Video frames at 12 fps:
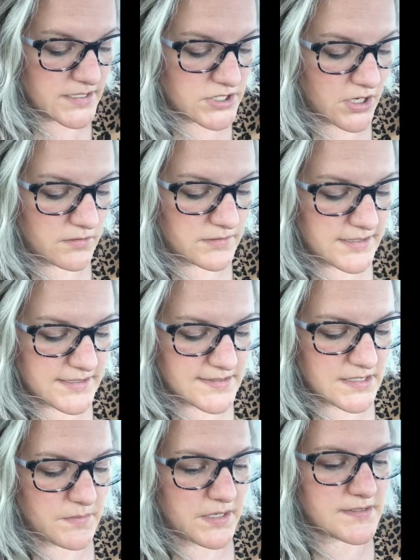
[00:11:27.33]
totally
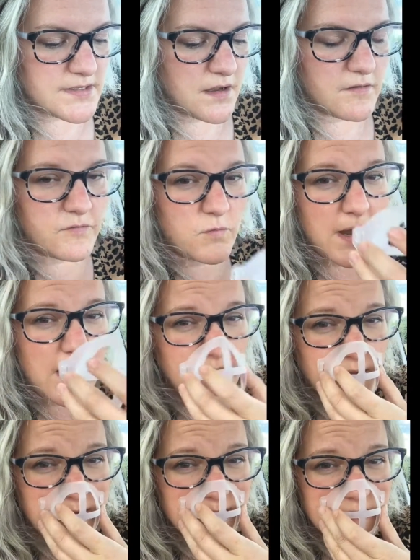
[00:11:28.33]
see myself wearing
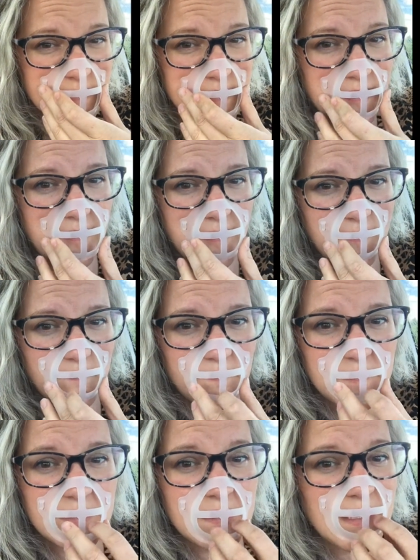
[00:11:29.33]
this
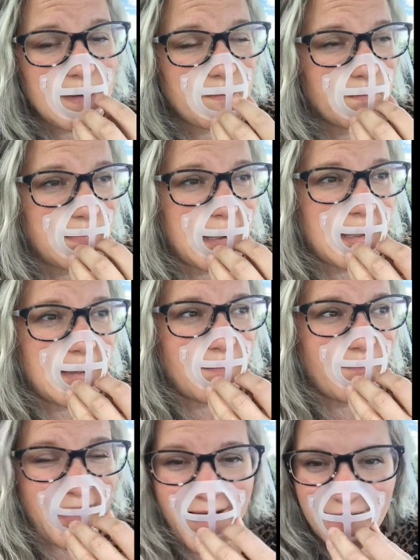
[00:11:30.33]
to keep my
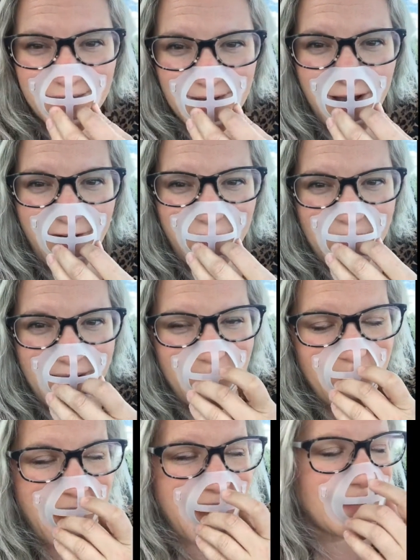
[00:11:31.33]
mouth off my
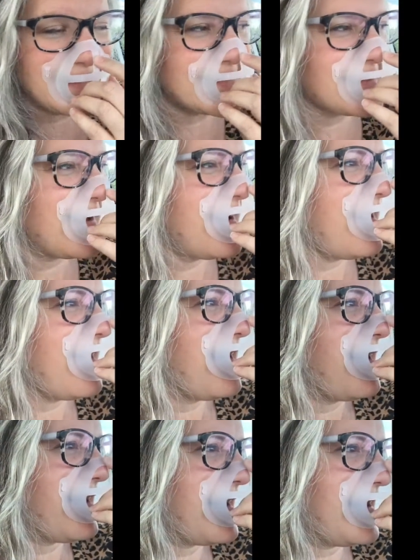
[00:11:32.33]
mask,
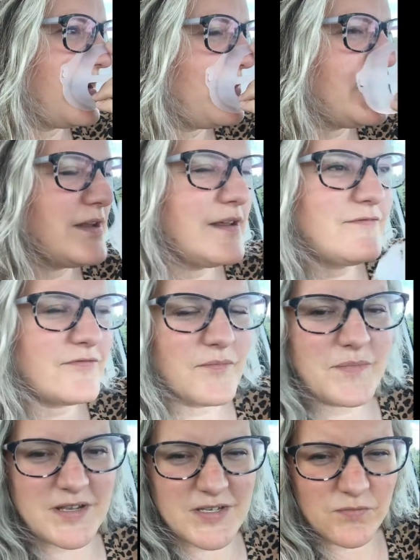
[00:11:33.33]
and for
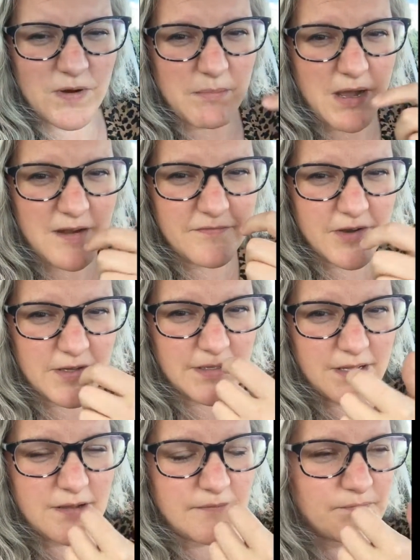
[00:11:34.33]
it to rub off on
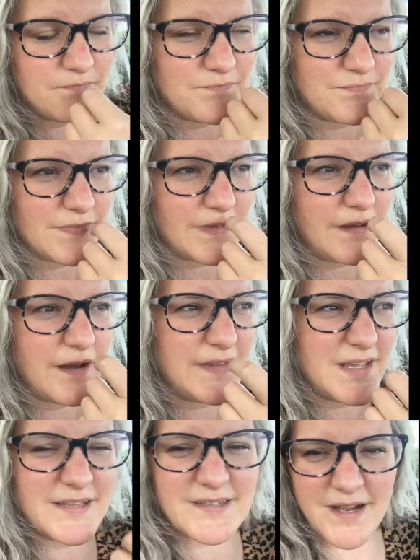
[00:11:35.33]

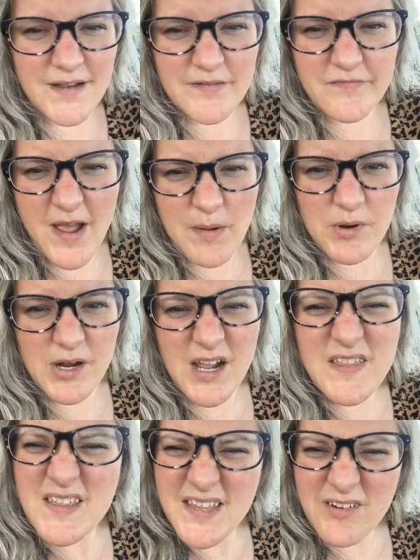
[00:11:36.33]
the inside of the fabric. I
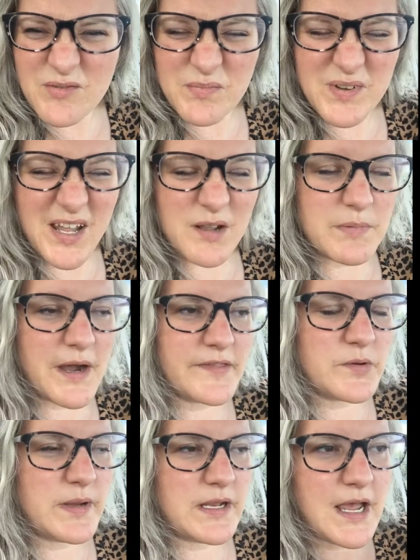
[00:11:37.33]
think that would kind of
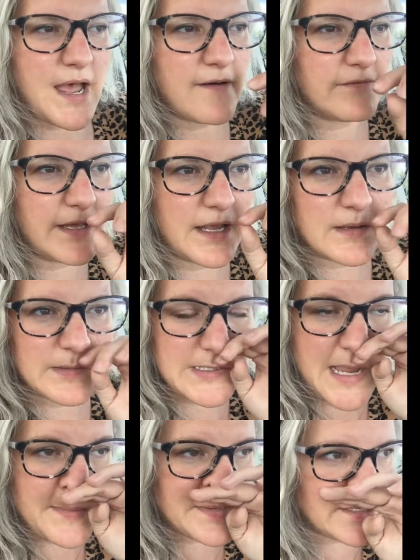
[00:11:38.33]
bother me to have like
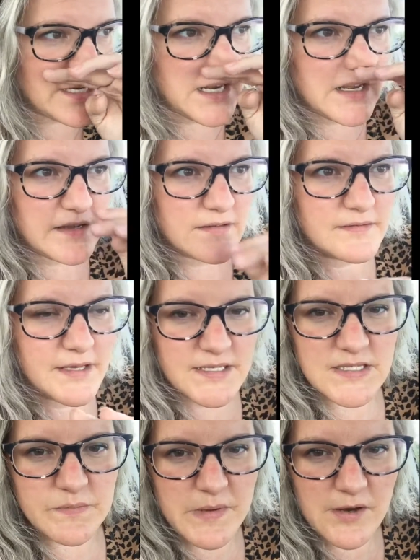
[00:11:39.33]
chapstick like
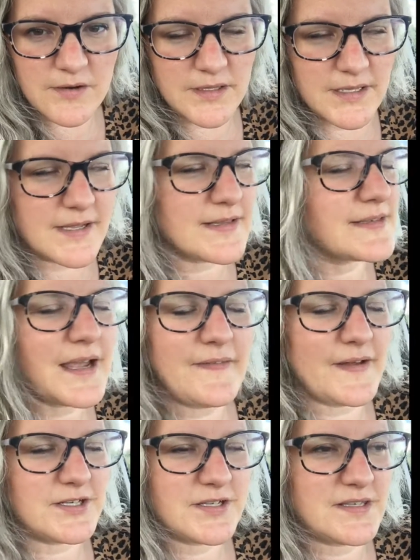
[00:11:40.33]
smeared on the inside.
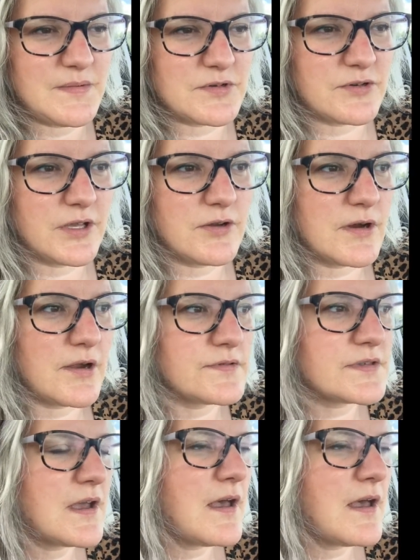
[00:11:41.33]
That just seems really gross.